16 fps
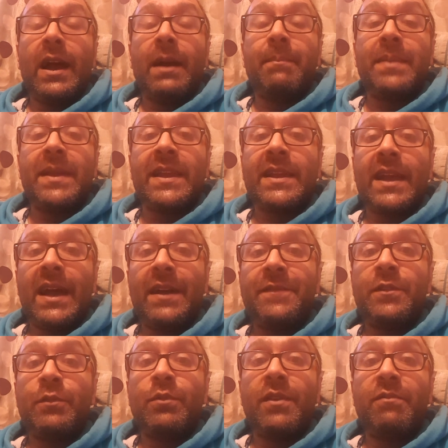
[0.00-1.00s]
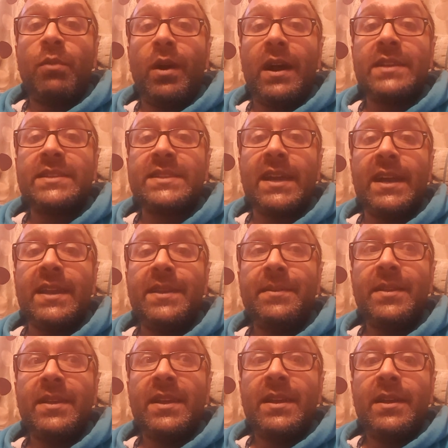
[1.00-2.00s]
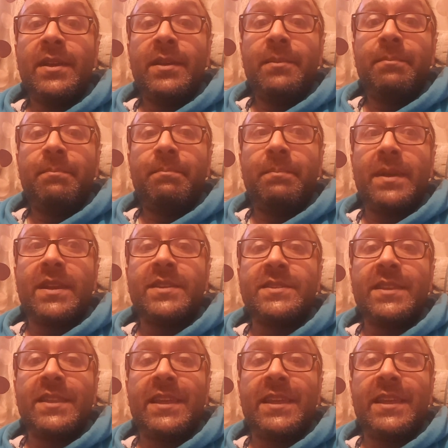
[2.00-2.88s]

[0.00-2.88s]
I'm being careful with what I say because at